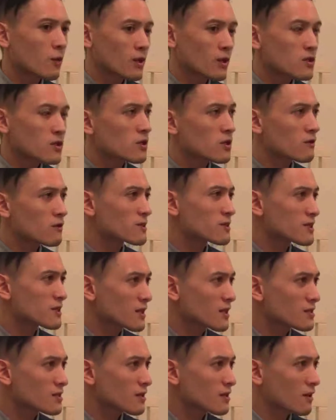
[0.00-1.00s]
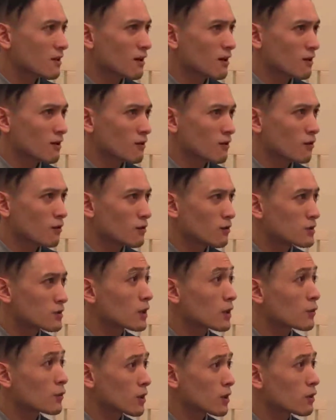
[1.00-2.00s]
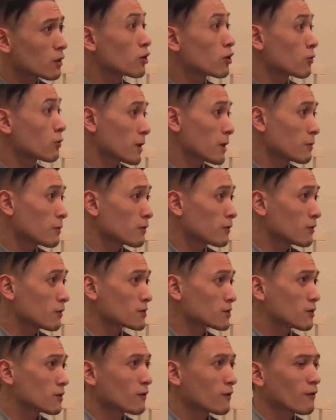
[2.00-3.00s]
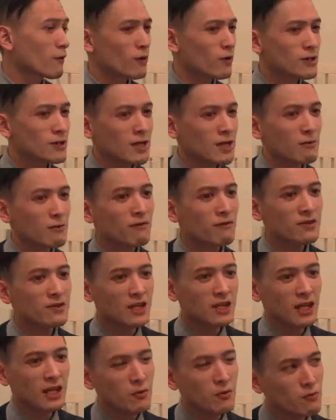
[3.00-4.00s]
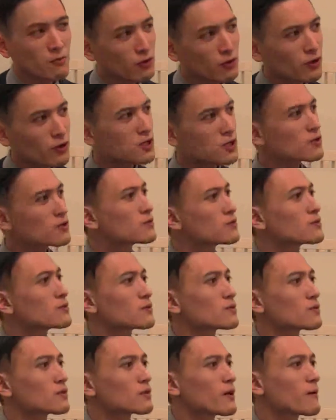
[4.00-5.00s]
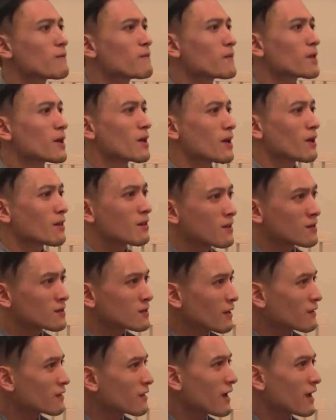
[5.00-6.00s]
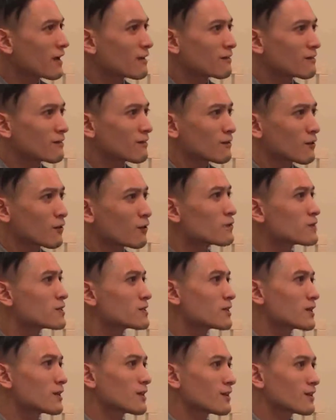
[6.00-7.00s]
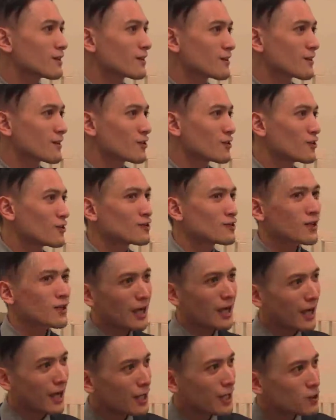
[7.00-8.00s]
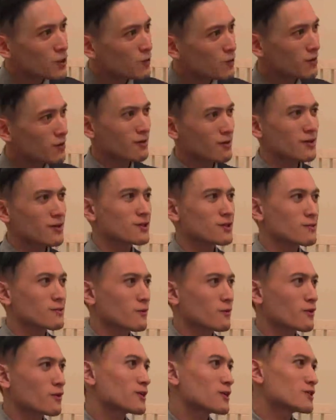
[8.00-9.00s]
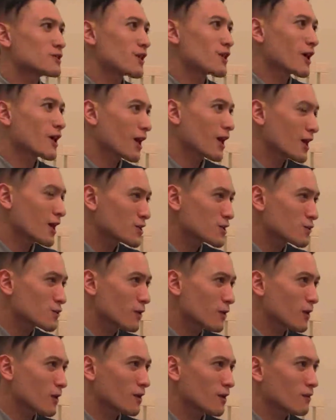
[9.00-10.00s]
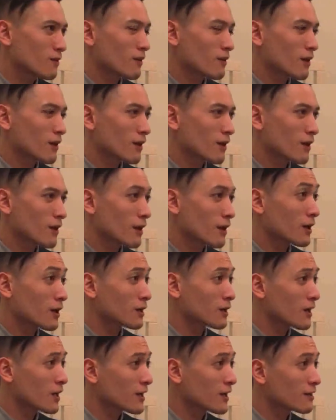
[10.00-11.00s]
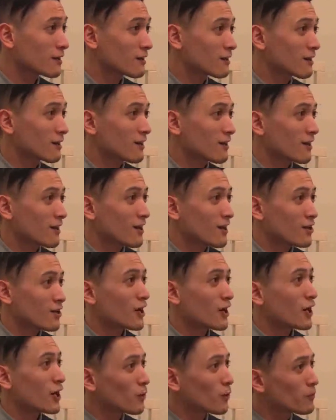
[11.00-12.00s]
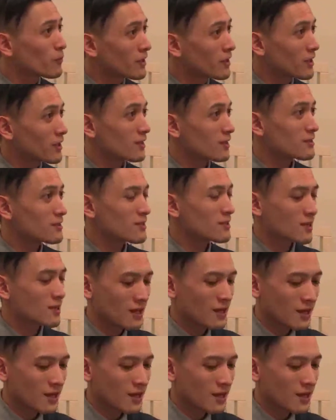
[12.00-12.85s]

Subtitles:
with service desk, you know, you're dealing with a lot of people. So for example, if there's any computer issues or things like that, obviously you need to engage with a customer, you need to engage with a client, and you got to help their needs.